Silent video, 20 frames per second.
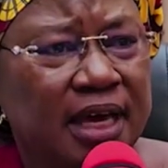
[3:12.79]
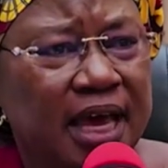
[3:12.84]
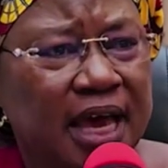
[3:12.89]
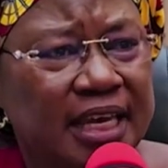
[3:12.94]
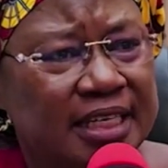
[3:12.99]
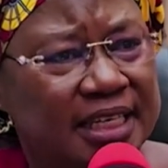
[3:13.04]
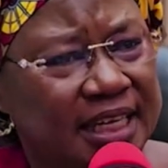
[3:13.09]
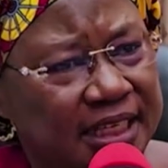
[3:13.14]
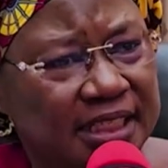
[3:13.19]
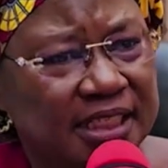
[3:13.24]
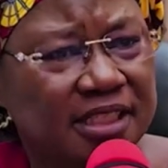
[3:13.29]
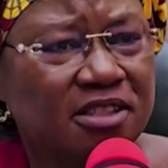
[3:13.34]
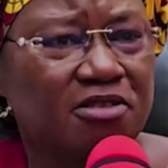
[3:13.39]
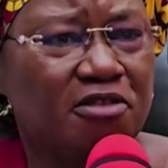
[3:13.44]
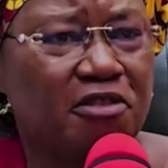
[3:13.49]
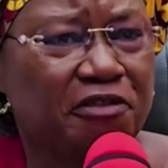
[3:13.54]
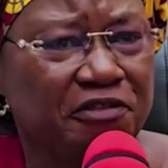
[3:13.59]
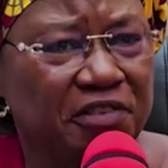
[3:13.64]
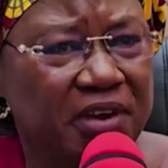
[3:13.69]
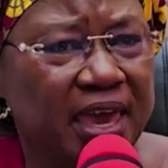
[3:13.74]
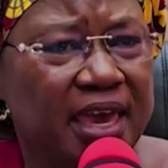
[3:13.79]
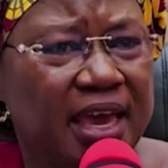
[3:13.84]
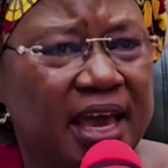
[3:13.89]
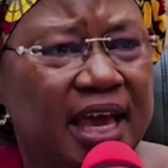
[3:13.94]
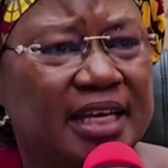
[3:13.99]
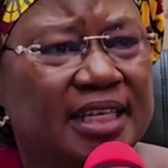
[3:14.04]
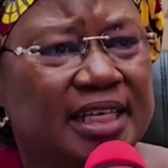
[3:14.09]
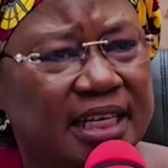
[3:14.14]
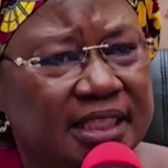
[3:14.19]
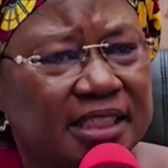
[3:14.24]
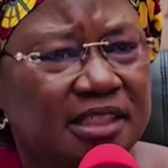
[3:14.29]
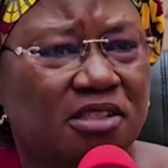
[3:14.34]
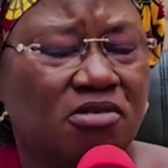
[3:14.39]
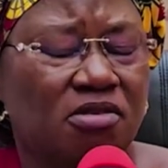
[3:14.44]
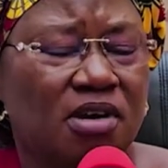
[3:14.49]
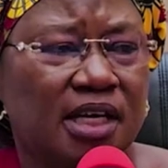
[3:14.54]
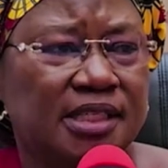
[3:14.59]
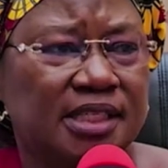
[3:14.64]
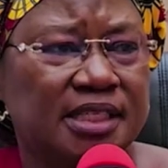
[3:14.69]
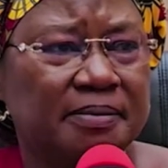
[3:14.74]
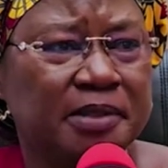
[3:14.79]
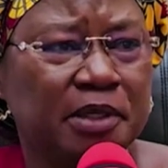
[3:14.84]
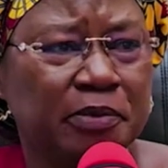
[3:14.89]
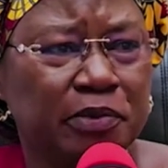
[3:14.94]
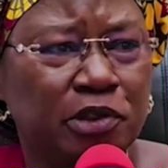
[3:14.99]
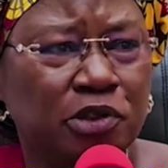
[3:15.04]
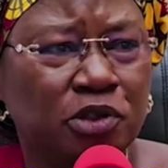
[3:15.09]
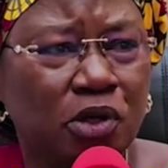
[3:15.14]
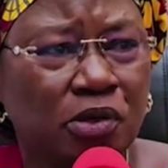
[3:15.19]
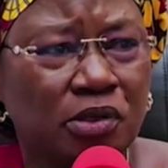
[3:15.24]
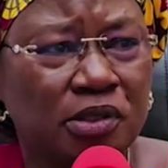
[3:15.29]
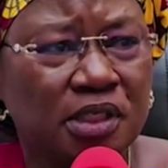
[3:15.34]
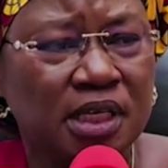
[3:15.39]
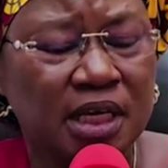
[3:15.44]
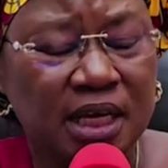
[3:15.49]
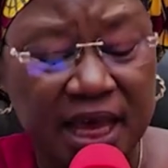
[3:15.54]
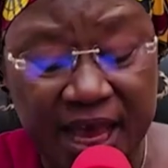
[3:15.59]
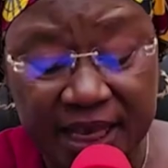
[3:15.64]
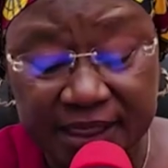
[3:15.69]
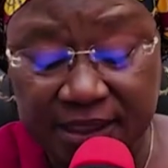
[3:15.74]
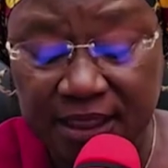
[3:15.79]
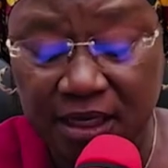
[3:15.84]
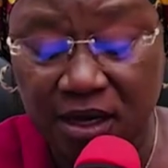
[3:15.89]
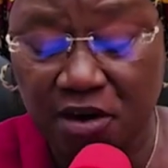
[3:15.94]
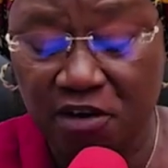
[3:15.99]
And that is not fair and that is not acceptable to us as the